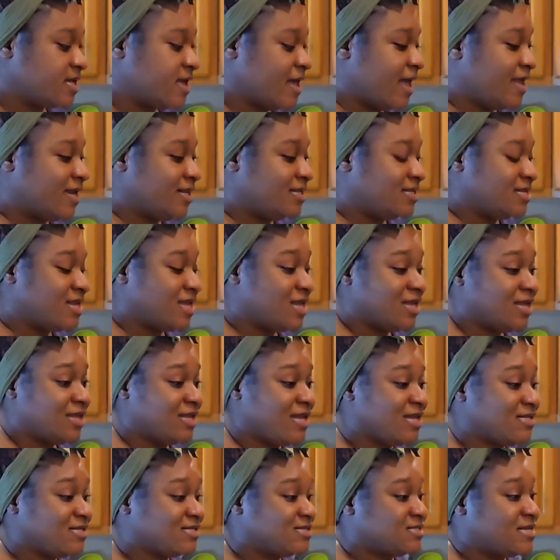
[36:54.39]
and take
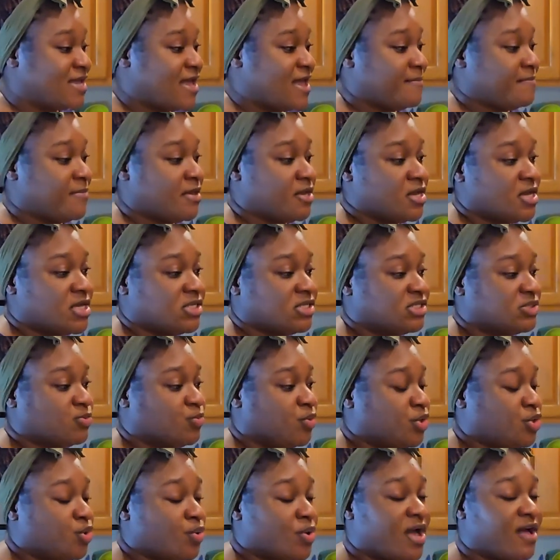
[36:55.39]
less time, because
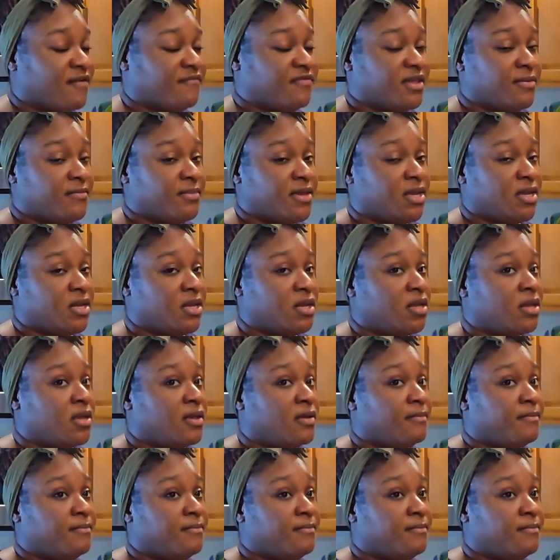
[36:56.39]
when you have them in